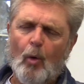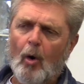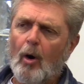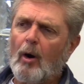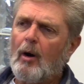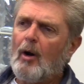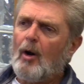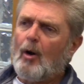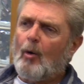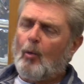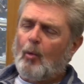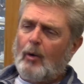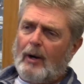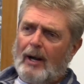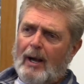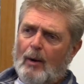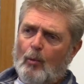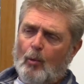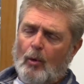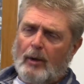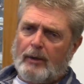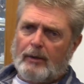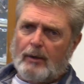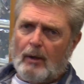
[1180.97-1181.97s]
more. When I
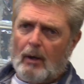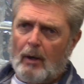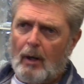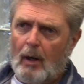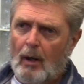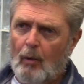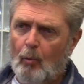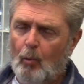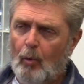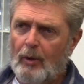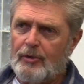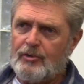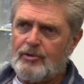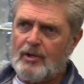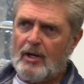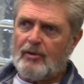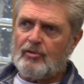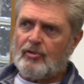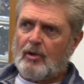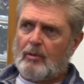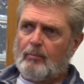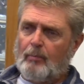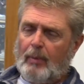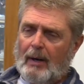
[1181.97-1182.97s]
went, when
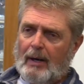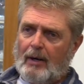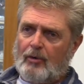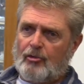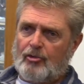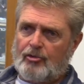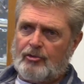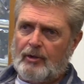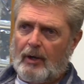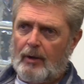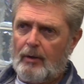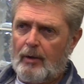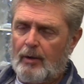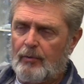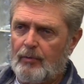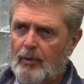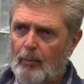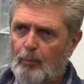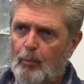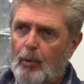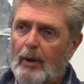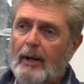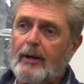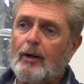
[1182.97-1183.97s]
Jason Barr started the
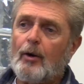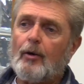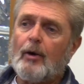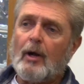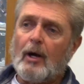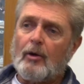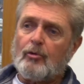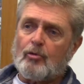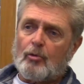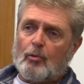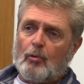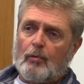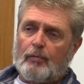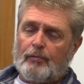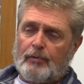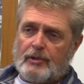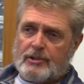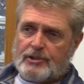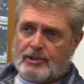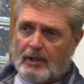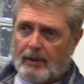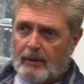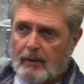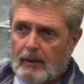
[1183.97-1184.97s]
Brainerd High School
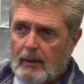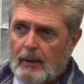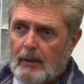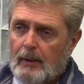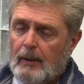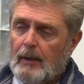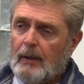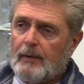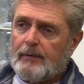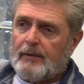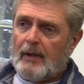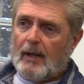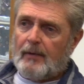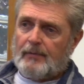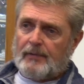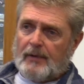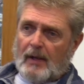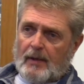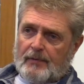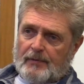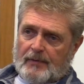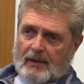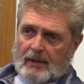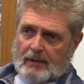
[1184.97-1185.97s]
fishing, that
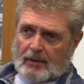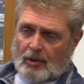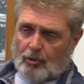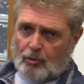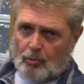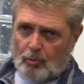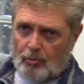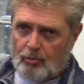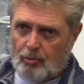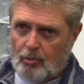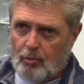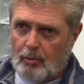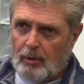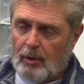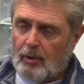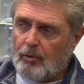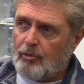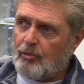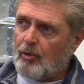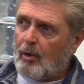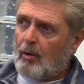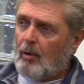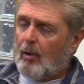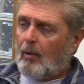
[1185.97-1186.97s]
thing, this was 2
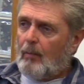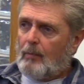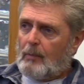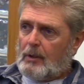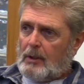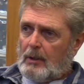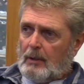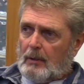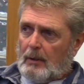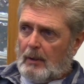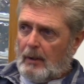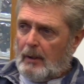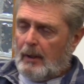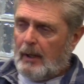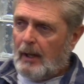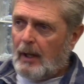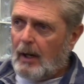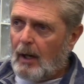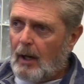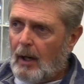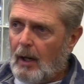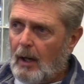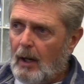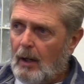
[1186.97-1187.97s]
years ago.
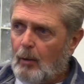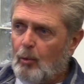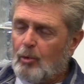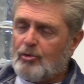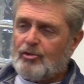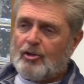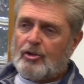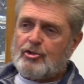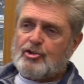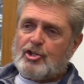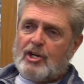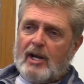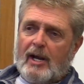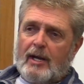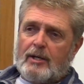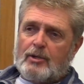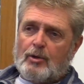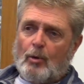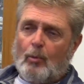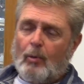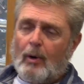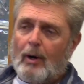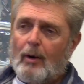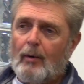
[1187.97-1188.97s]
It was in
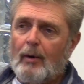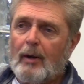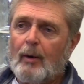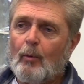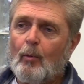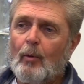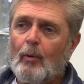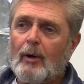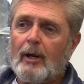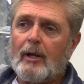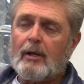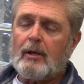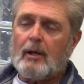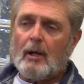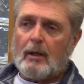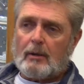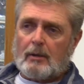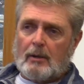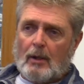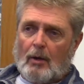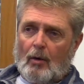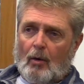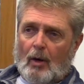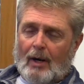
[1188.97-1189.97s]
January when he
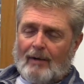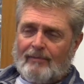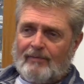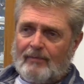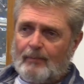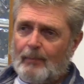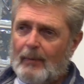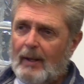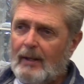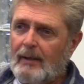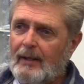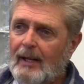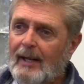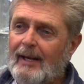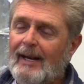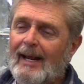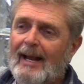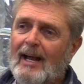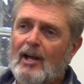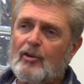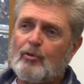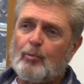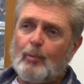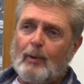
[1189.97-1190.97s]
kicked it off, and
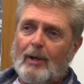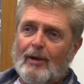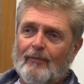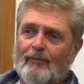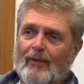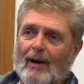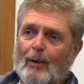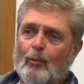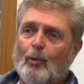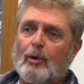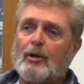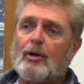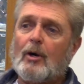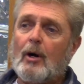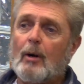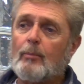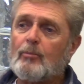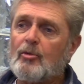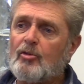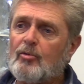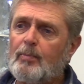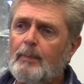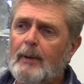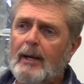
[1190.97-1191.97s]
he asked me if I would come
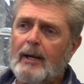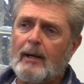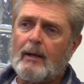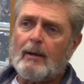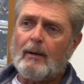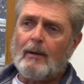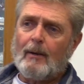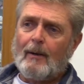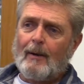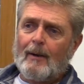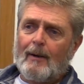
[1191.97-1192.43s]
speak